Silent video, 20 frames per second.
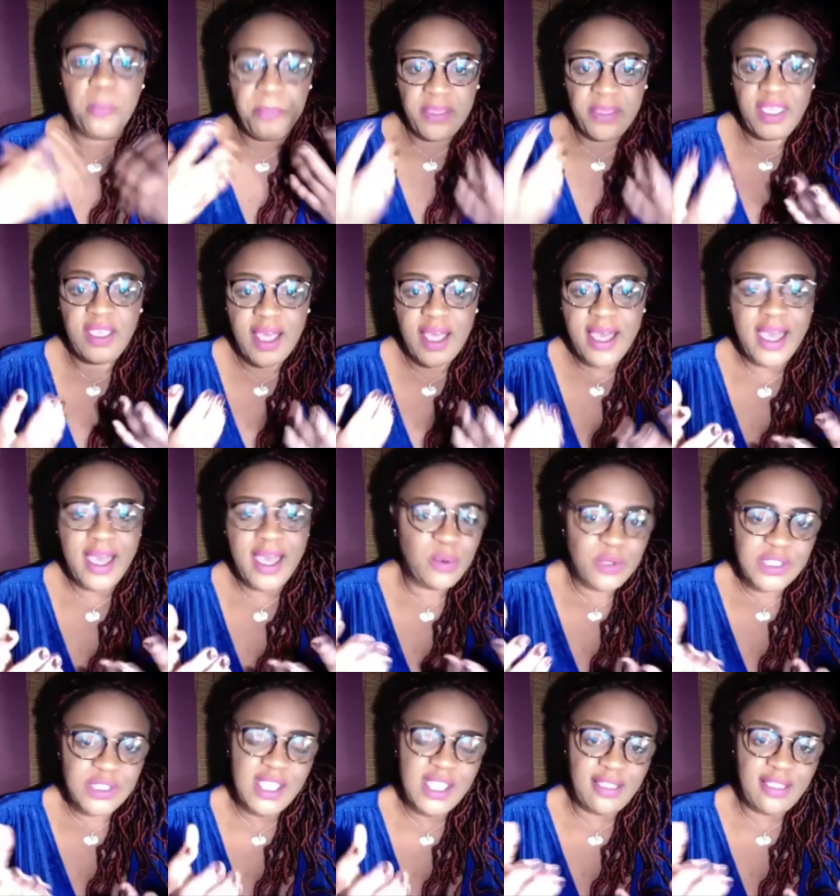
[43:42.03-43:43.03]
bigger, I
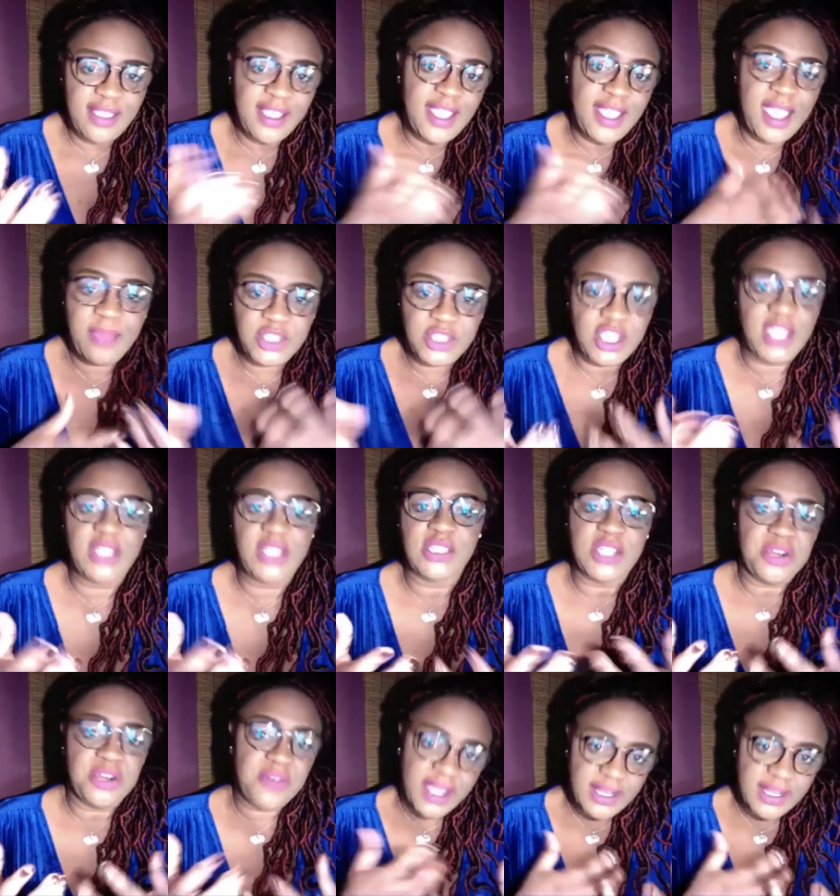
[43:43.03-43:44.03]
would say, the game
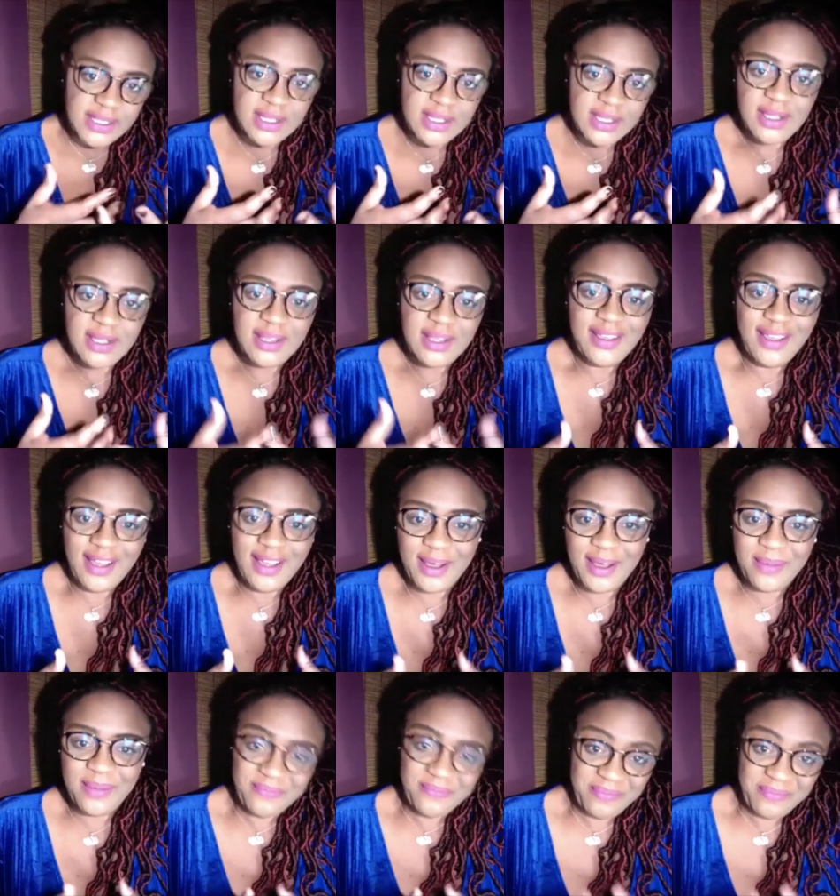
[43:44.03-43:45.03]
changer, right?
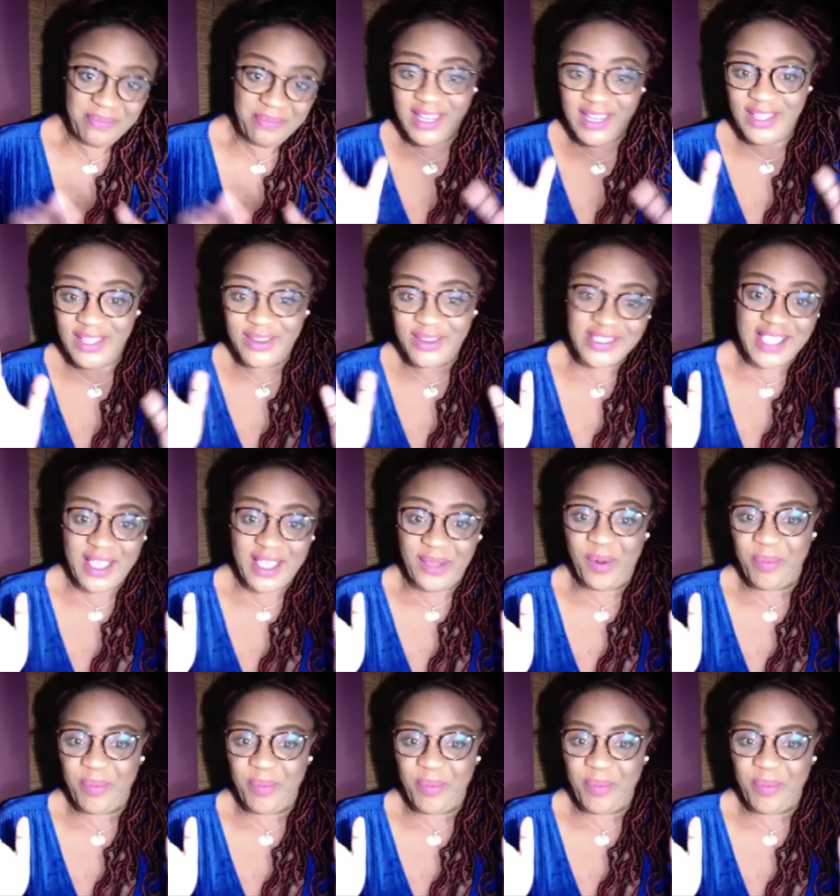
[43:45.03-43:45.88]
Millions, I hope.